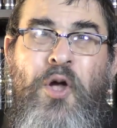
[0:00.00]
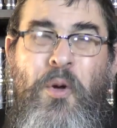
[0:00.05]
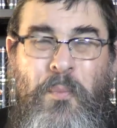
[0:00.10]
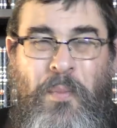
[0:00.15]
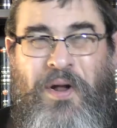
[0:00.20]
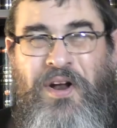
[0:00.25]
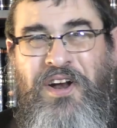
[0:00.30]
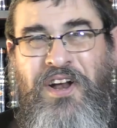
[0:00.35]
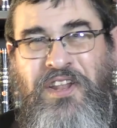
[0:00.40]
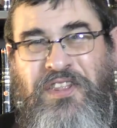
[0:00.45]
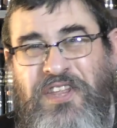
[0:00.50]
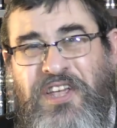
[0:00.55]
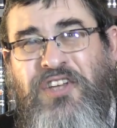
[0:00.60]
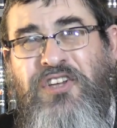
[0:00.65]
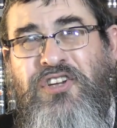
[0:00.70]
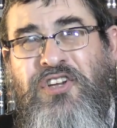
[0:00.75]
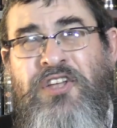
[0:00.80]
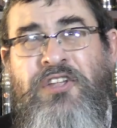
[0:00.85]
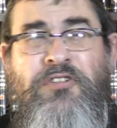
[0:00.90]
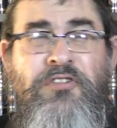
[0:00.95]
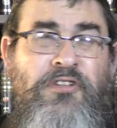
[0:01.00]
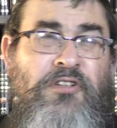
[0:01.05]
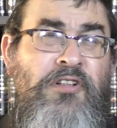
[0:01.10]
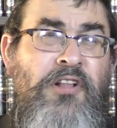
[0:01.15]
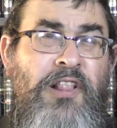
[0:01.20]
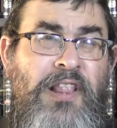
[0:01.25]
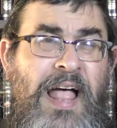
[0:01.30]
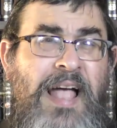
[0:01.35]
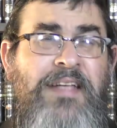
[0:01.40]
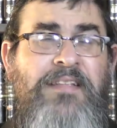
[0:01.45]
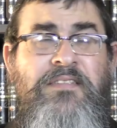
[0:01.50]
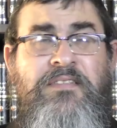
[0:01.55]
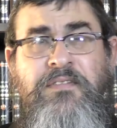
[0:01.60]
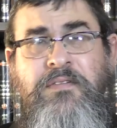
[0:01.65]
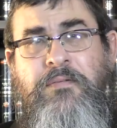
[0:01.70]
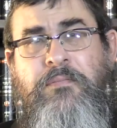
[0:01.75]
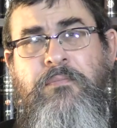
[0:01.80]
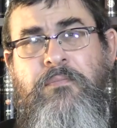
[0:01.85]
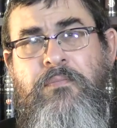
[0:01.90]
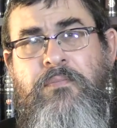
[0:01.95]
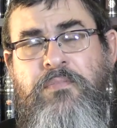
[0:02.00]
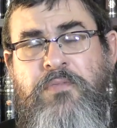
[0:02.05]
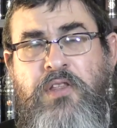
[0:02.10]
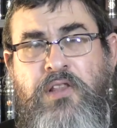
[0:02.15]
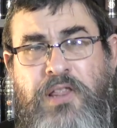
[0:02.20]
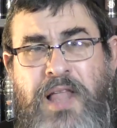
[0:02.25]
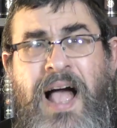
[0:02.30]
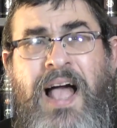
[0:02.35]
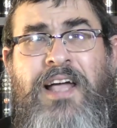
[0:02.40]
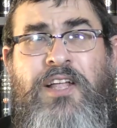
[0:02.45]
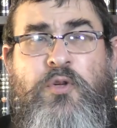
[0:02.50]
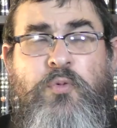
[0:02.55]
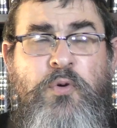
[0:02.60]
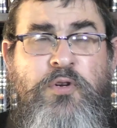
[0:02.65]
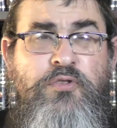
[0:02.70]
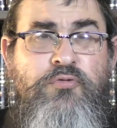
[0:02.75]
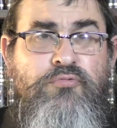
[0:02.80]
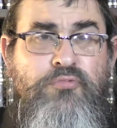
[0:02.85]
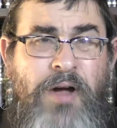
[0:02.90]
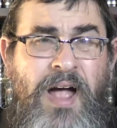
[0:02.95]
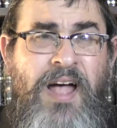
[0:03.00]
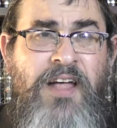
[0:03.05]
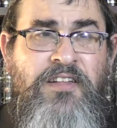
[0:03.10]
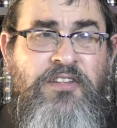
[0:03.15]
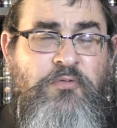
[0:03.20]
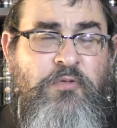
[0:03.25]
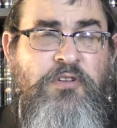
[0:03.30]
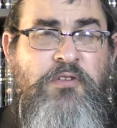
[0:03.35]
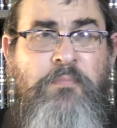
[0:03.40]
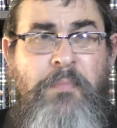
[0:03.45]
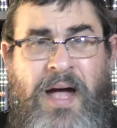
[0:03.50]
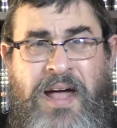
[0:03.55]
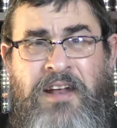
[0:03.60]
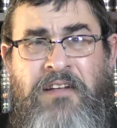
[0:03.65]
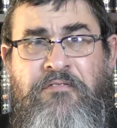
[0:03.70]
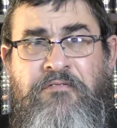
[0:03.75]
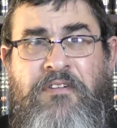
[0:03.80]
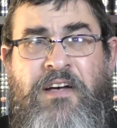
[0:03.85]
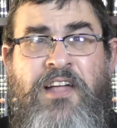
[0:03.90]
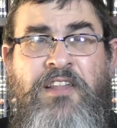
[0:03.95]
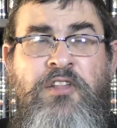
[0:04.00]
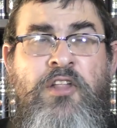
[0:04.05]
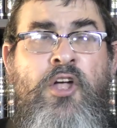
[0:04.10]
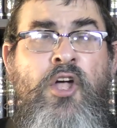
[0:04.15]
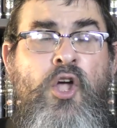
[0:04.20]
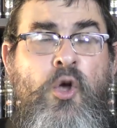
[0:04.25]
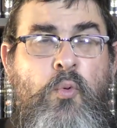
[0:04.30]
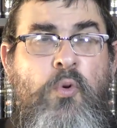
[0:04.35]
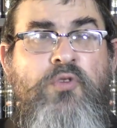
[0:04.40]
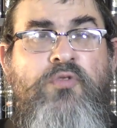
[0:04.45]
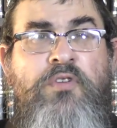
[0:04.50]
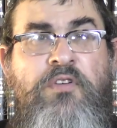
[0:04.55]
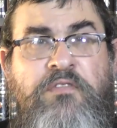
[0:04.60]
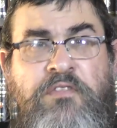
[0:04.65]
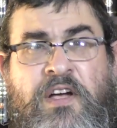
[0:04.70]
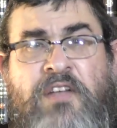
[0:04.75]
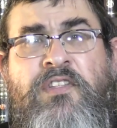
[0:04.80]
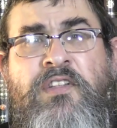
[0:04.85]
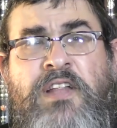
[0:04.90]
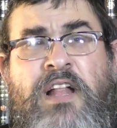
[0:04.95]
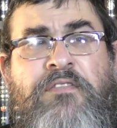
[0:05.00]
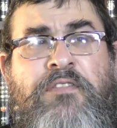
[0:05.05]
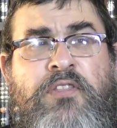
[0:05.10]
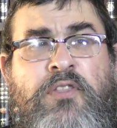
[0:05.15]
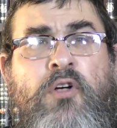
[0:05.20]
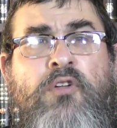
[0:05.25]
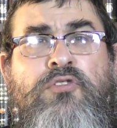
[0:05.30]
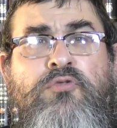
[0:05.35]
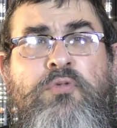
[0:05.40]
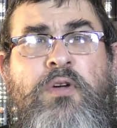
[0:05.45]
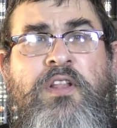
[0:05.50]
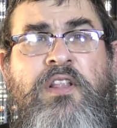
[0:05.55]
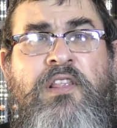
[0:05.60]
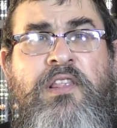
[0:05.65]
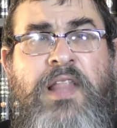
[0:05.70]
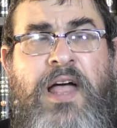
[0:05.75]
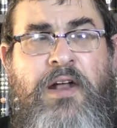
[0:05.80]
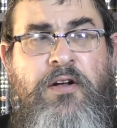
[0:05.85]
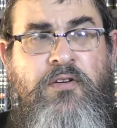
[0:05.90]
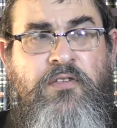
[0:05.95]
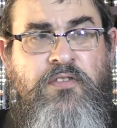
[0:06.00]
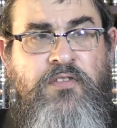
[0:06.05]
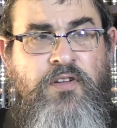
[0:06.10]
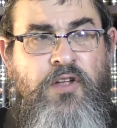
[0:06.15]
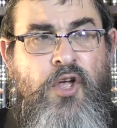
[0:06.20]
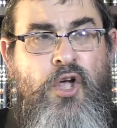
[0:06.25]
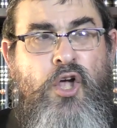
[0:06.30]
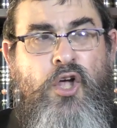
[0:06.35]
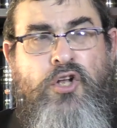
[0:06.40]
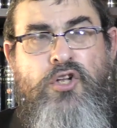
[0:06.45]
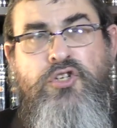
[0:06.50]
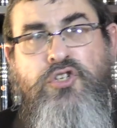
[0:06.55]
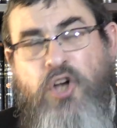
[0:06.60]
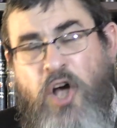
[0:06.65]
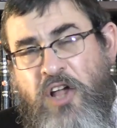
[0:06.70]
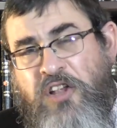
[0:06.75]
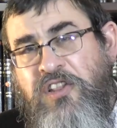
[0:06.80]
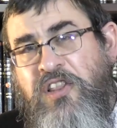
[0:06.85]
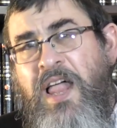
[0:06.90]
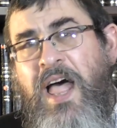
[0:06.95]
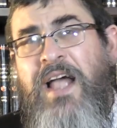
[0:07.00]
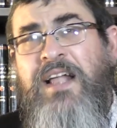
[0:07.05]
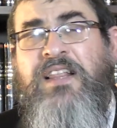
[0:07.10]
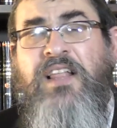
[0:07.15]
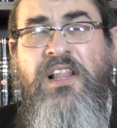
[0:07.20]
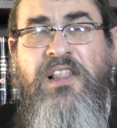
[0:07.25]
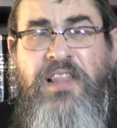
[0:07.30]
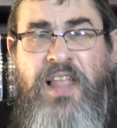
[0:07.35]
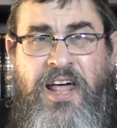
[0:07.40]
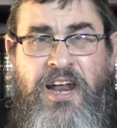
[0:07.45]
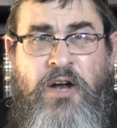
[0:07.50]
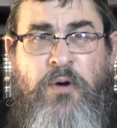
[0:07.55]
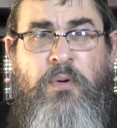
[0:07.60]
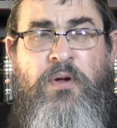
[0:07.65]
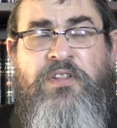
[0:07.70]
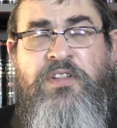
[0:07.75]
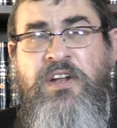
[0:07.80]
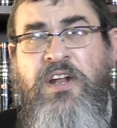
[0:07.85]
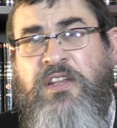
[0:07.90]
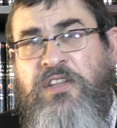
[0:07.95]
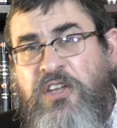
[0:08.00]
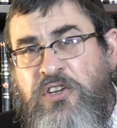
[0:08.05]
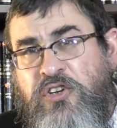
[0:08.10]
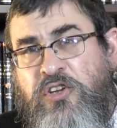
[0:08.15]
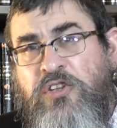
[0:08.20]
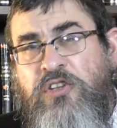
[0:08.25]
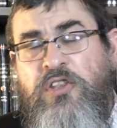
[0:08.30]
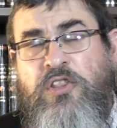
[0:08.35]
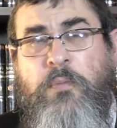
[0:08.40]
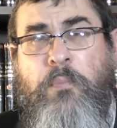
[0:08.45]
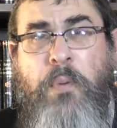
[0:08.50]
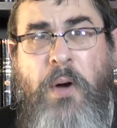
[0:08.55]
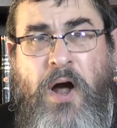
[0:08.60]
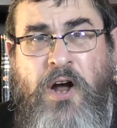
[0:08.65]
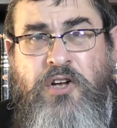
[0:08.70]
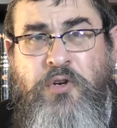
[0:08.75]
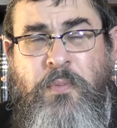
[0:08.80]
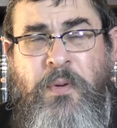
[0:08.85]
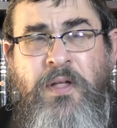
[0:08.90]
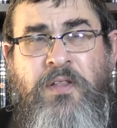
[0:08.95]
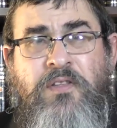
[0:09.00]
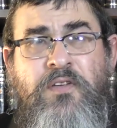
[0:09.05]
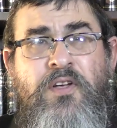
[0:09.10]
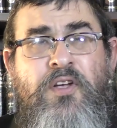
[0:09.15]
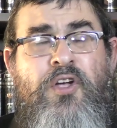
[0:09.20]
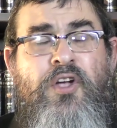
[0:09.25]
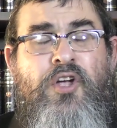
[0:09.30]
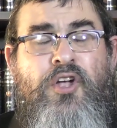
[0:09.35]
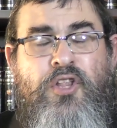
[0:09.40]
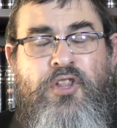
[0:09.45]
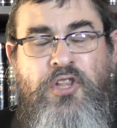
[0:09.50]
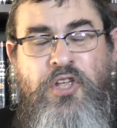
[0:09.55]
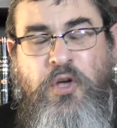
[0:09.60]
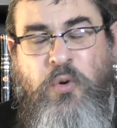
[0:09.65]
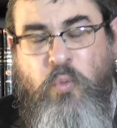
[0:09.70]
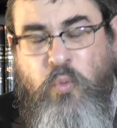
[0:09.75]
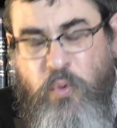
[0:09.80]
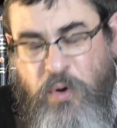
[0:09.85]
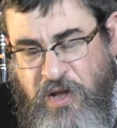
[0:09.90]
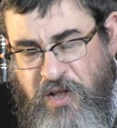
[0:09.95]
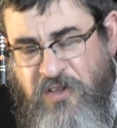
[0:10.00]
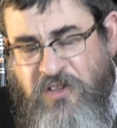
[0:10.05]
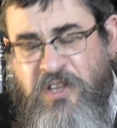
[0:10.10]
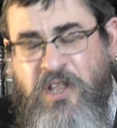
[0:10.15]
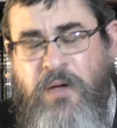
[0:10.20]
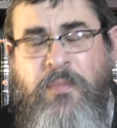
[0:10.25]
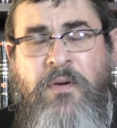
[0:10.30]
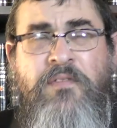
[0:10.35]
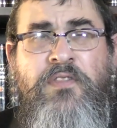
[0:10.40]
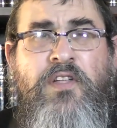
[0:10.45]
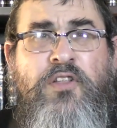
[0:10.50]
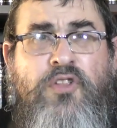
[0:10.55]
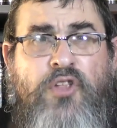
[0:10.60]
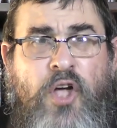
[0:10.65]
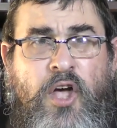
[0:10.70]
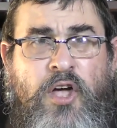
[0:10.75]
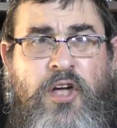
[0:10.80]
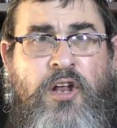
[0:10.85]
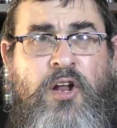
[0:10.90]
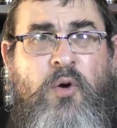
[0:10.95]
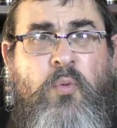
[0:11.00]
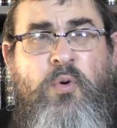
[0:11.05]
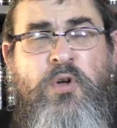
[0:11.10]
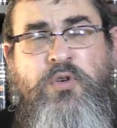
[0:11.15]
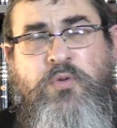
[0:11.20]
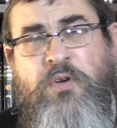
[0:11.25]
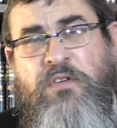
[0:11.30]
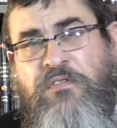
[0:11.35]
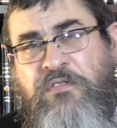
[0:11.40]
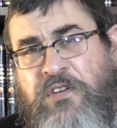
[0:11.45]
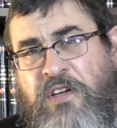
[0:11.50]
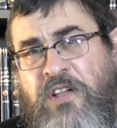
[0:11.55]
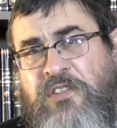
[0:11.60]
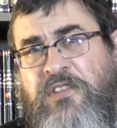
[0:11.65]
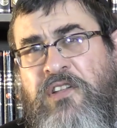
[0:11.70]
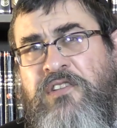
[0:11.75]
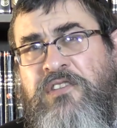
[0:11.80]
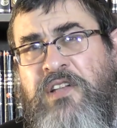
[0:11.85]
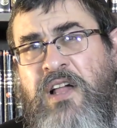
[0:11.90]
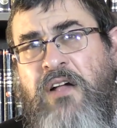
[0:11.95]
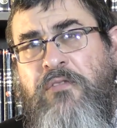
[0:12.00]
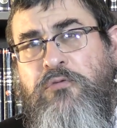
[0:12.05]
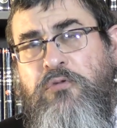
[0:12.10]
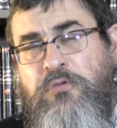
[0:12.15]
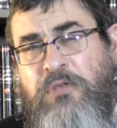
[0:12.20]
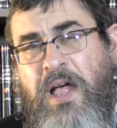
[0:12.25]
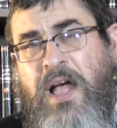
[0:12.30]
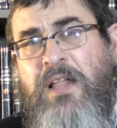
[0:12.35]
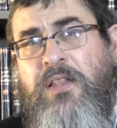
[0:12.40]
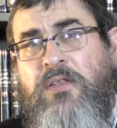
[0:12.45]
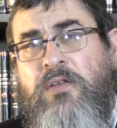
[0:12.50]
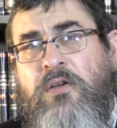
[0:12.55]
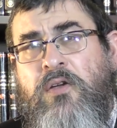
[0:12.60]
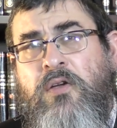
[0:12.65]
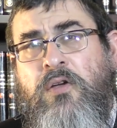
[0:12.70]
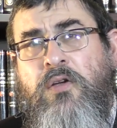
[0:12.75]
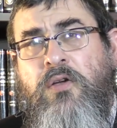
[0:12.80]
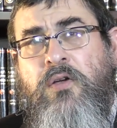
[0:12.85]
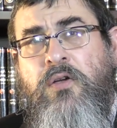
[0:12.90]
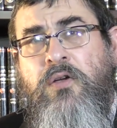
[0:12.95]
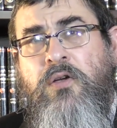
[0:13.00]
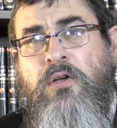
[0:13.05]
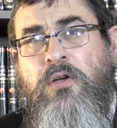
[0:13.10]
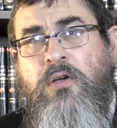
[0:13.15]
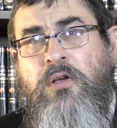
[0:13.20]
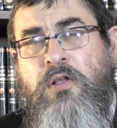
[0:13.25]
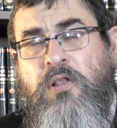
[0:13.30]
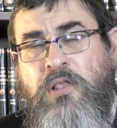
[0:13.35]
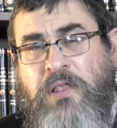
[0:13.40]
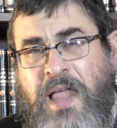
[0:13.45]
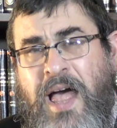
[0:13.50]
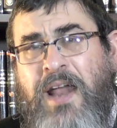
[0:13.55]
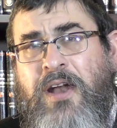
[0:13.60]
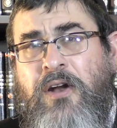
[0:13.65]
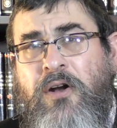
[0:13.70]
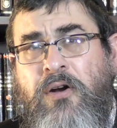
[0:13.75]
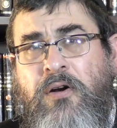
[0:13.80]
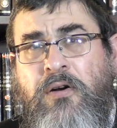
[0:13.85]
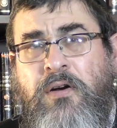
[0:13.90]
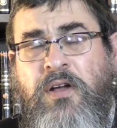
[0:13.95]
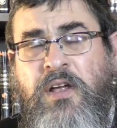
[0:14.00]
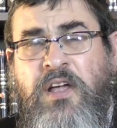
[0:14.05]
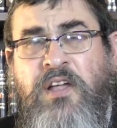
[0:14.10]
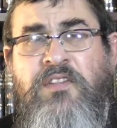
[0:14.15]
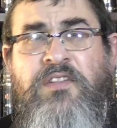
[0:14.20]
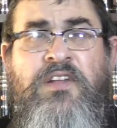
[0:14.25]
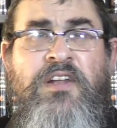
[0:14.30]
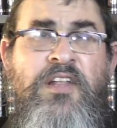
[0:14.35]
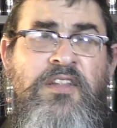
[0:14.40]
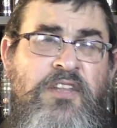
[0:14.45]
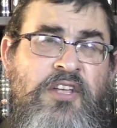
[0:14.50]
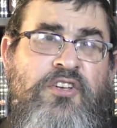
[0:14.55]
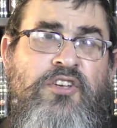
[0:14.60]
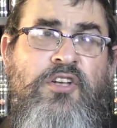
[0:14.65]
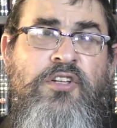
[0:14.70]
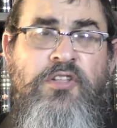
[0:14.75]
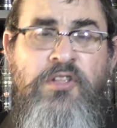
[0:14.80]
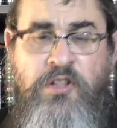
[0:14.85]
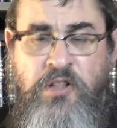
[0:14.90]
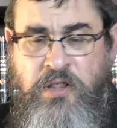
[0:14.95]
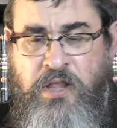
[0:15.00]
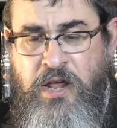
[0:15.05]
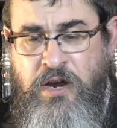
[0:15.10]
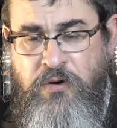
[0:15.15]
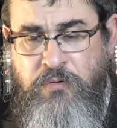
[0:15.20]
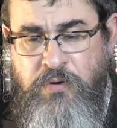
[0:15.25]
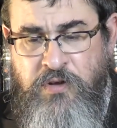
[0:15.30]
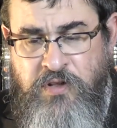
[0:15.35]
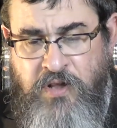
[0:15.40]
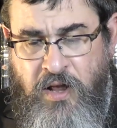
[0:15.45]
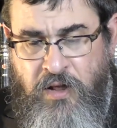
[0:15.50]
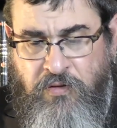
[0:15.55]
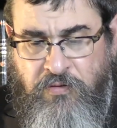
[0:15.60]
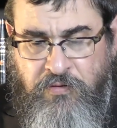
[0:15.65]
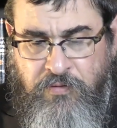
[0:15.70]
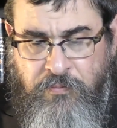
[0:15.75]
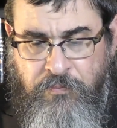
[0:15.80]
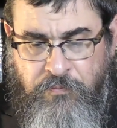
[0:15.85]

But in addition, there's also the light which rests, which manifests, which reveals itself on those written letters. Just like the letter is in addition to the parchment, the wisdom of the Torah, which reveals itself through that letter, is in addition to the letter itself.